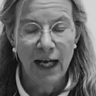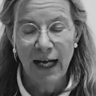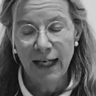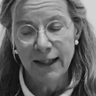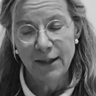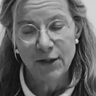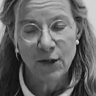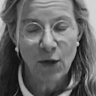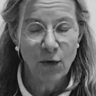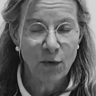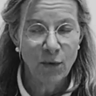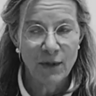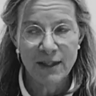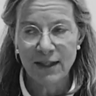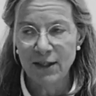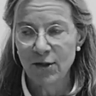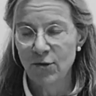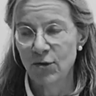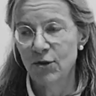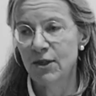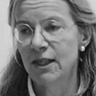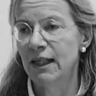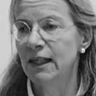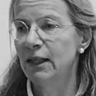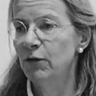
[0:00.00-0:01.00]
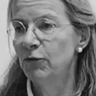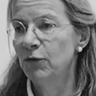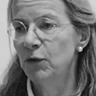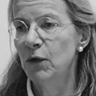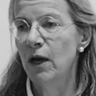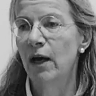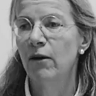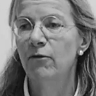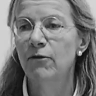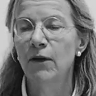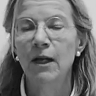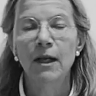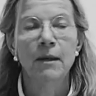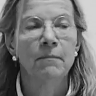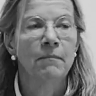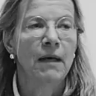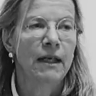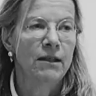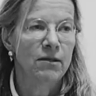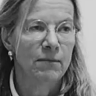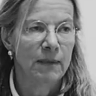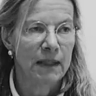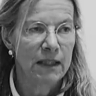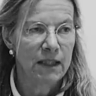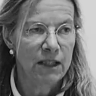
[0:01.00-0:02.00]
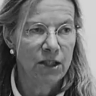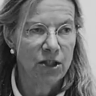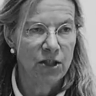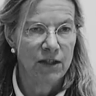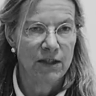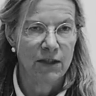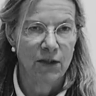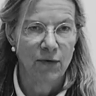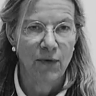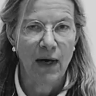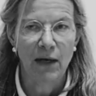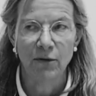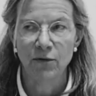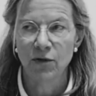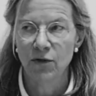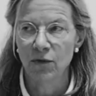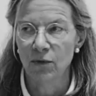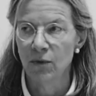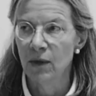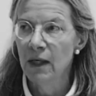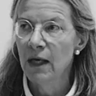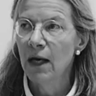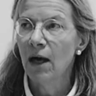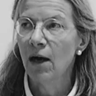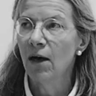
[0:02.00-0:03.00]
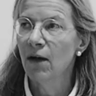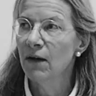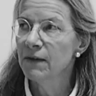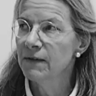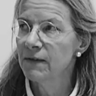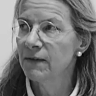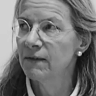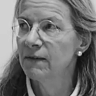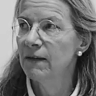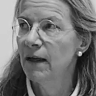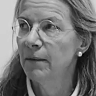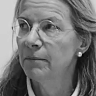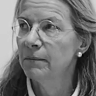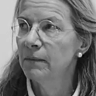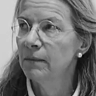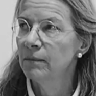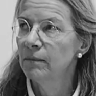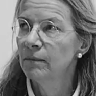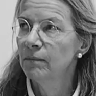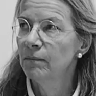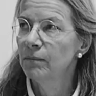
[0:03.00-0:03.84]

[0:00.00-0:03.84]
And it's always interesting, if you have mathematicians around you, ask them,